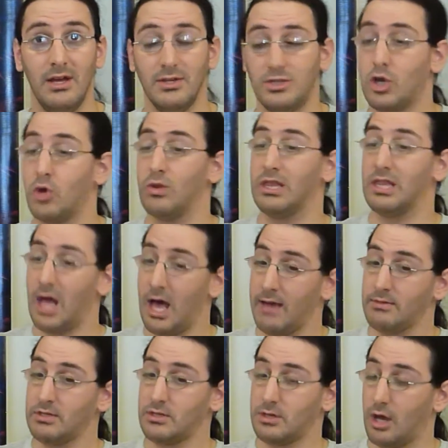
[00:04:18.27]
So
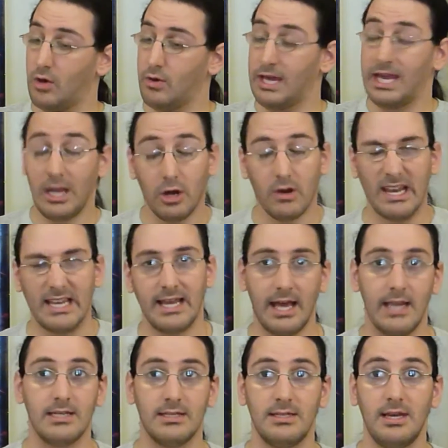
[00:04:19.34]
limestone here in
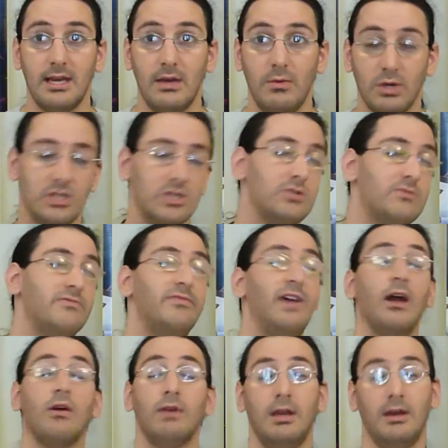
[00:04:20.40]
Tennessee, which is
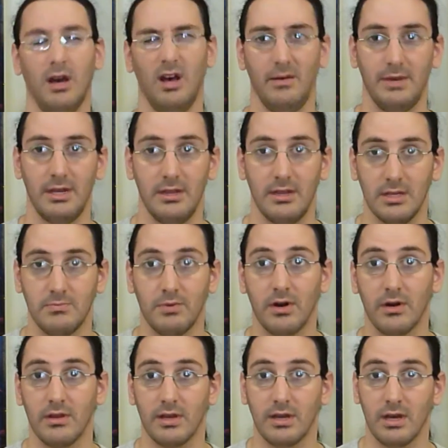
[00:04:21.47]
very common in this
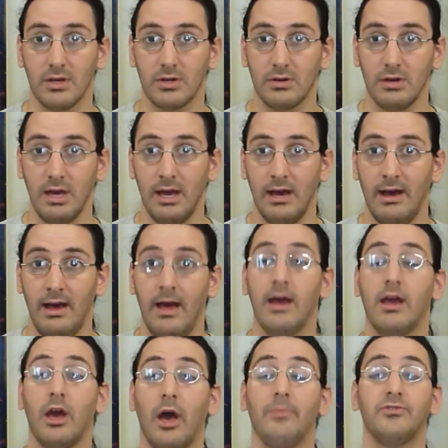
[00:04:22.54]
part of the country,
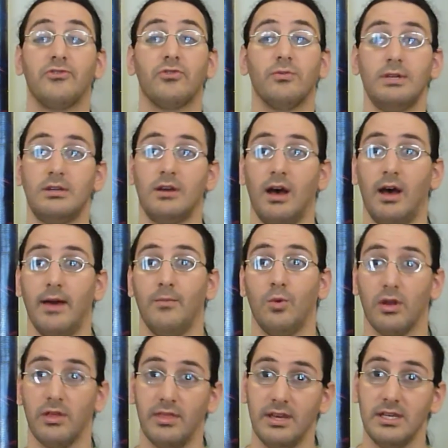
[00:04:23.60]
comes from a time
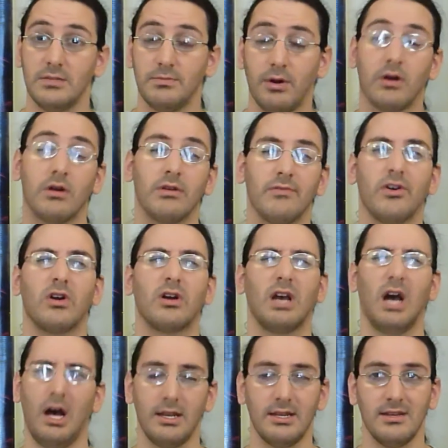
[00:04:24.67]
where this part of our
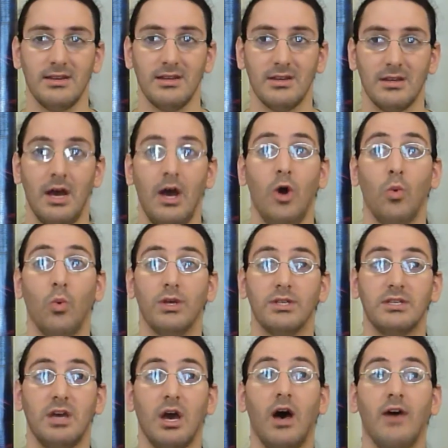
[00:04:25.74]
continent
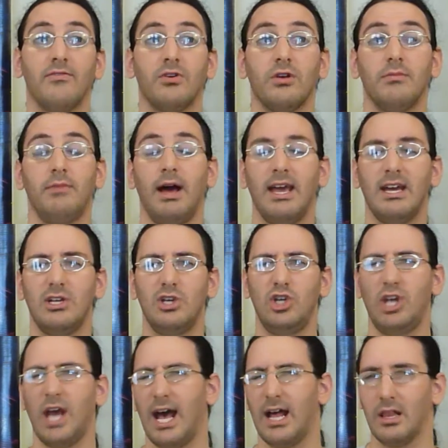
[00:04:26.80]
was covered by a
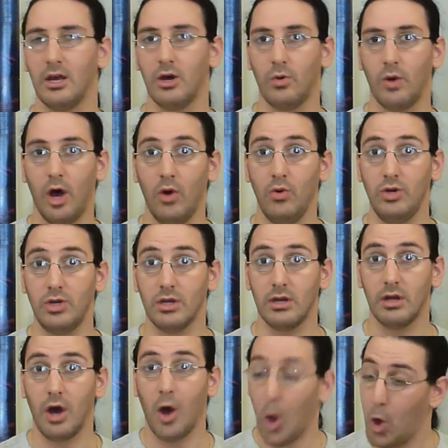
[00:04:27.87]
shallow
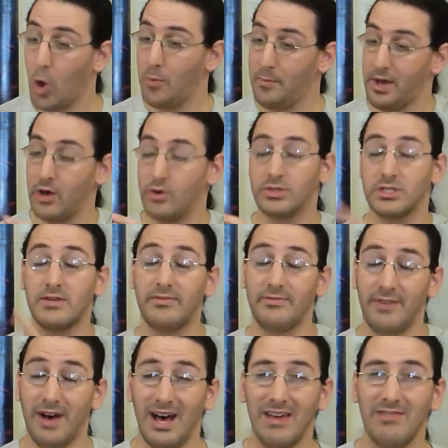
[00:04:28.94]
ocean, almost
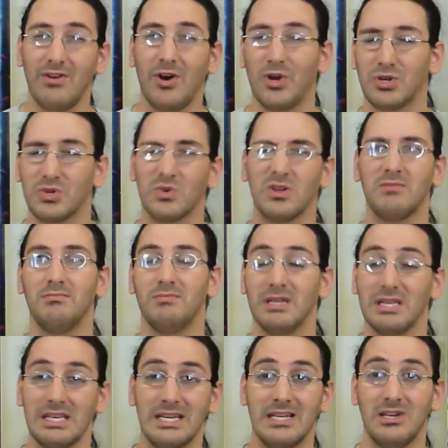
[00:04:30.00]
500
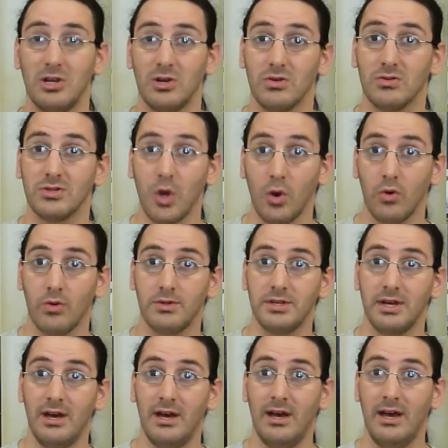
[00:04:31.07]
million years old.